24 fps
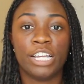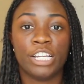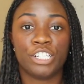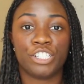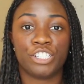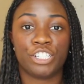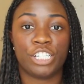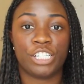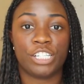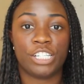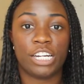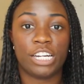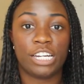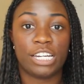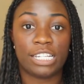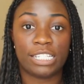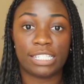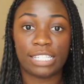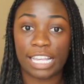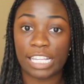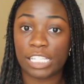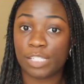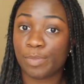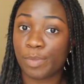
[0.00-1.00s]
She did an
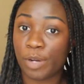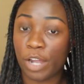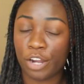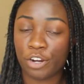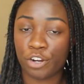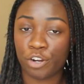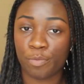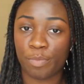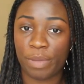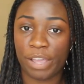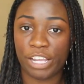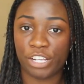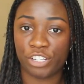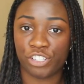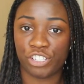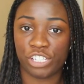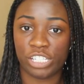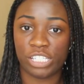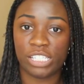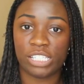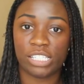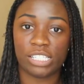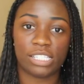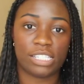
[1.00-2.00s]
assessment on her
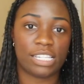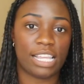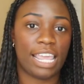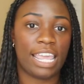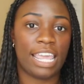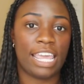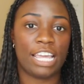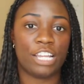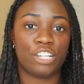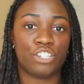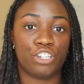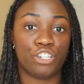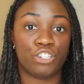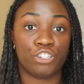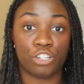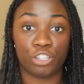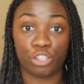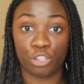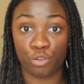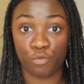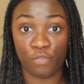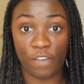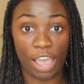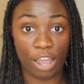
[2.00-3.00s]
patients, and she
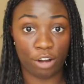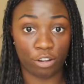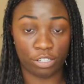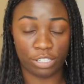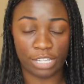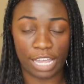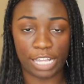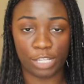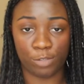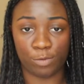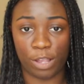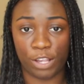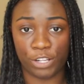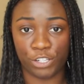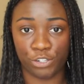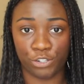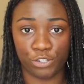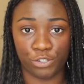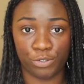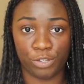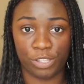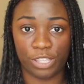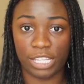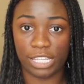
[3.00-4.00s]
took their vital signs while she
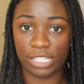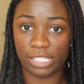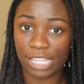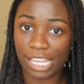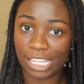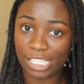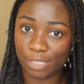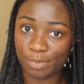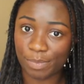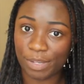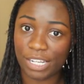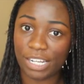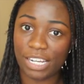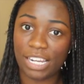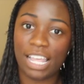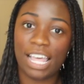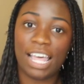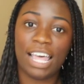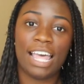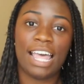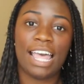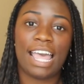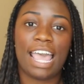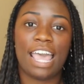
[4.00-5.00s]
was doing the assessment
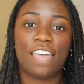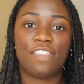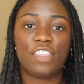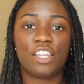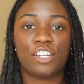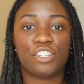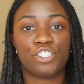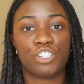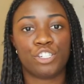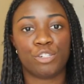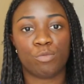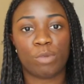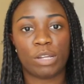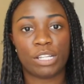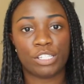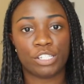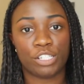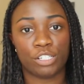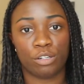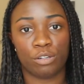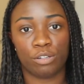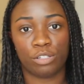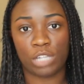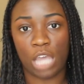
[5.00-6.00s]
and then she went
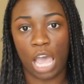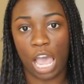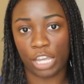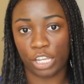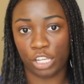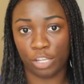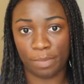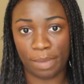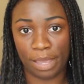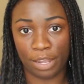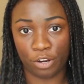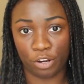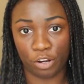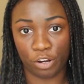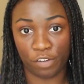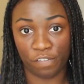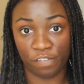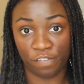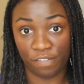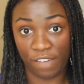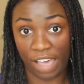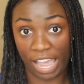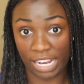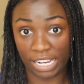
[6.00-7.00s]
to go document her
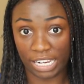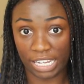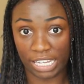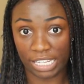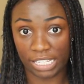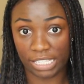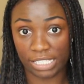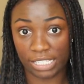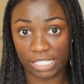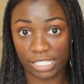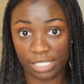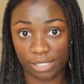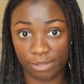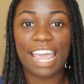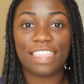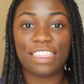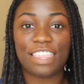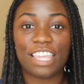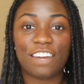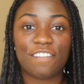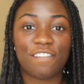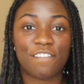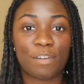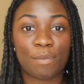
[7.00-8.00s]
findings.
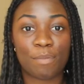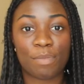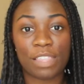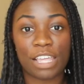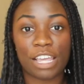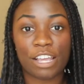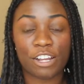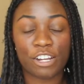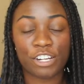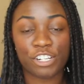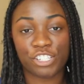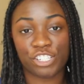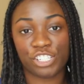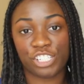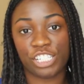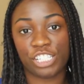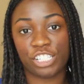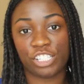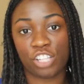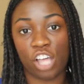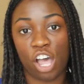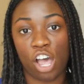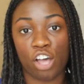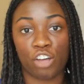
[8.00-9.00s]
And then from there, she
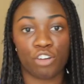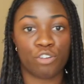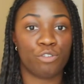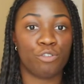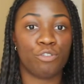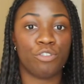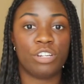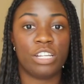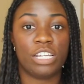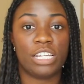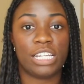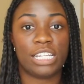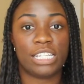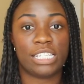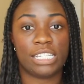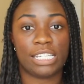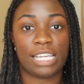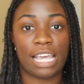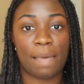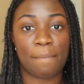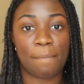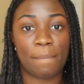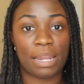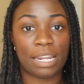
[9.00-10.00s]
saw who needed to
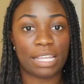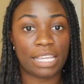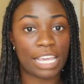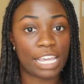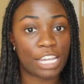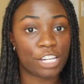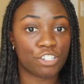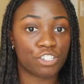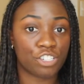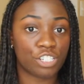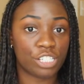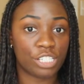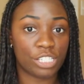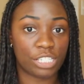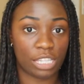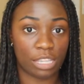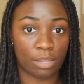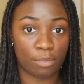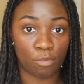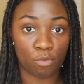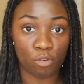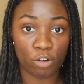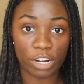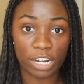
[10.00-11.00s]
get medications in
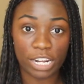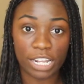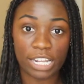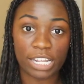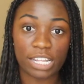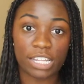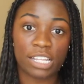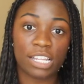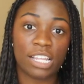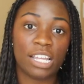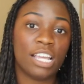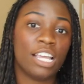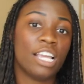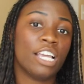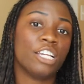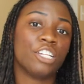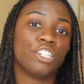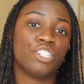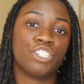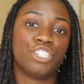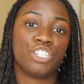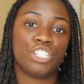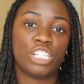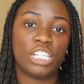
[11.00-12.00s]
the morning.
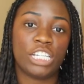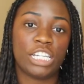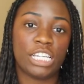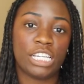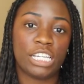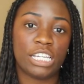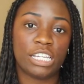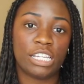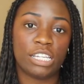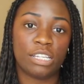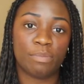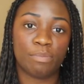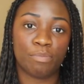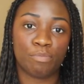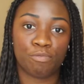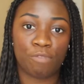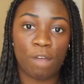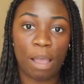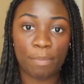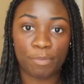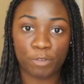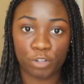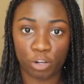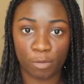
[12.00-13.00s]
She
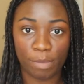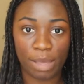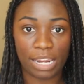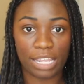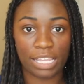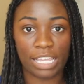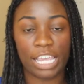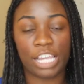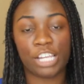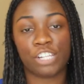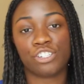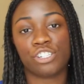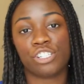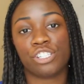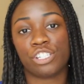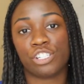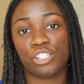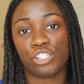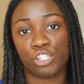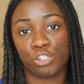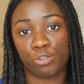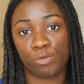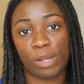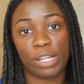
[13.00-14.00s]
prepped her medications
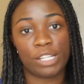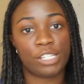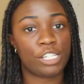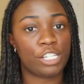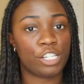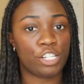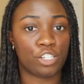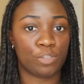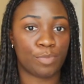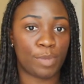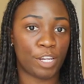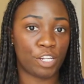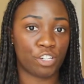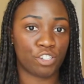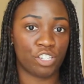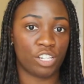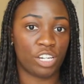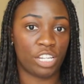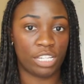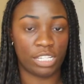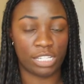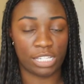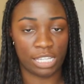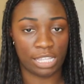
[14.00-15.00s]
and she went to each
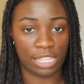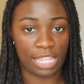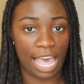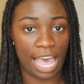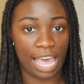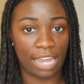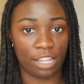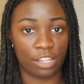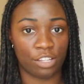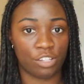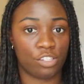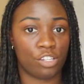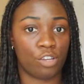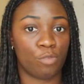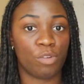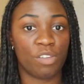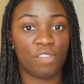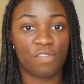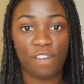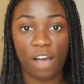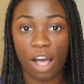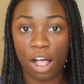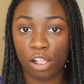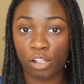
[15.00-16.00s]
patient and did that. And so
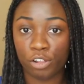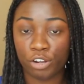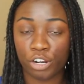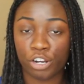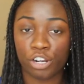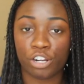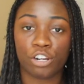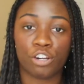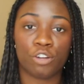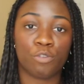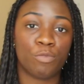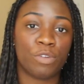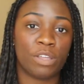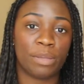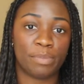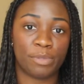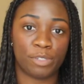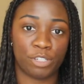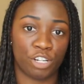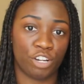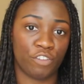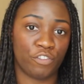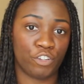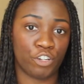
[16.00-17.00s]
we followed her, we
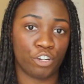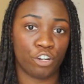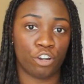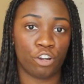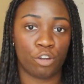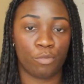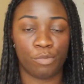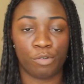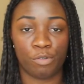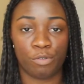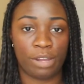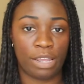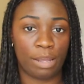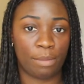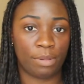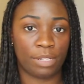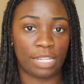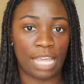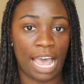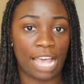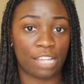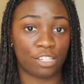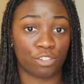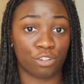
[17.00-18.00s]
observed her, and we were able
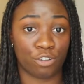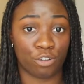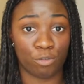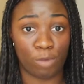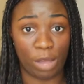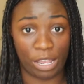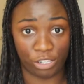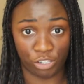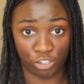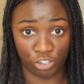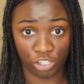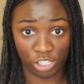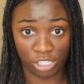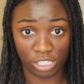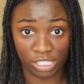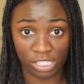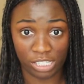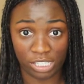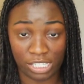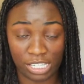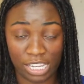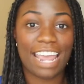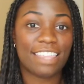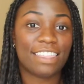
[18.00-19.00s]
to ask her
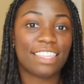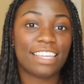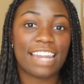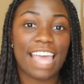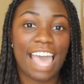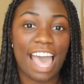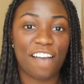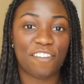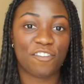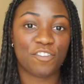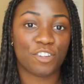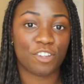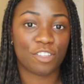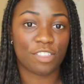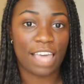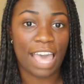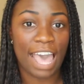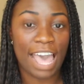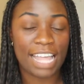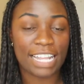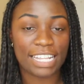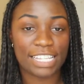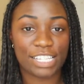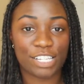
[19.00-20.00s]
questions. And then after
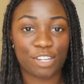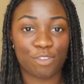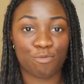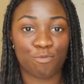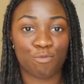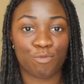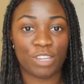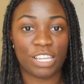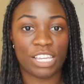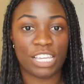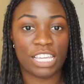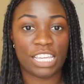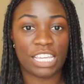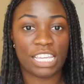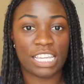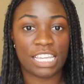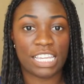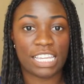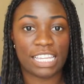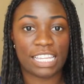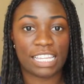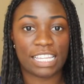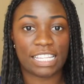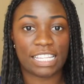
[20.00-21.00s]
that, we